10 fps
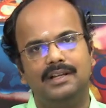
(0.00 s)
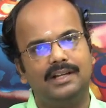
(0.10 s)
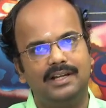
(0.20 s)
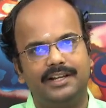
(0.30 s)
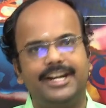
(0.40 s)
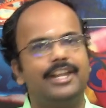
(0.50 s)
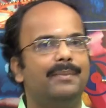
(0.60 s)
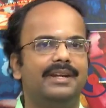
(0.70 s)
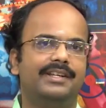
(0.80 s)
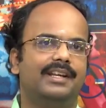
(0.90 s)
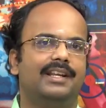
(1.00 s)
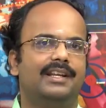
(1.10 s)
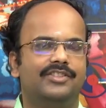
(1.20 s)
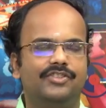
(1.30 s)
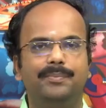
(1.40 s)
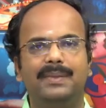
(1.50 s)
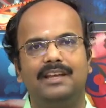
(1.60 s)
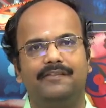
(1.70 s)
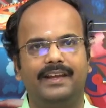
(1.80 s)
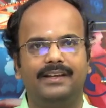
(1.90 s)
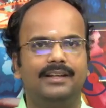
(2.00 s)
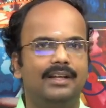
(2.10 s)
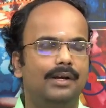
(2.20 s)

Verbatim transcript: uh, radiometric error, stripping effect